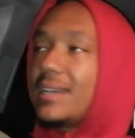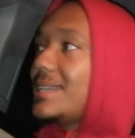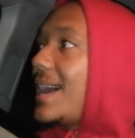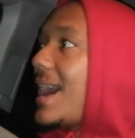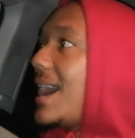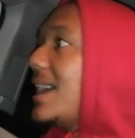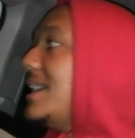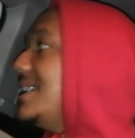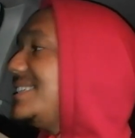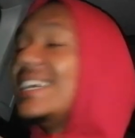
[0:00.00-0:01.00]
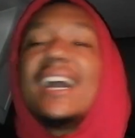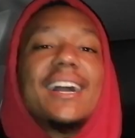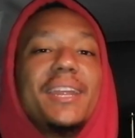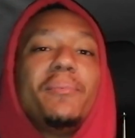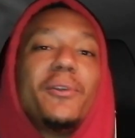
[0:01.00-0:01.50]
And I was like, ah,
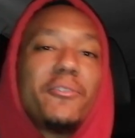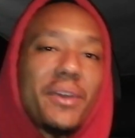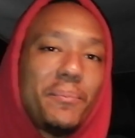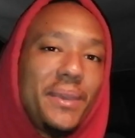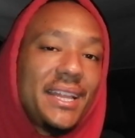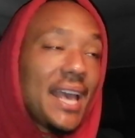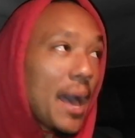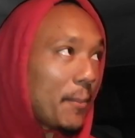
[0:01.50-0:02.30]
Sika gonna be off that beat.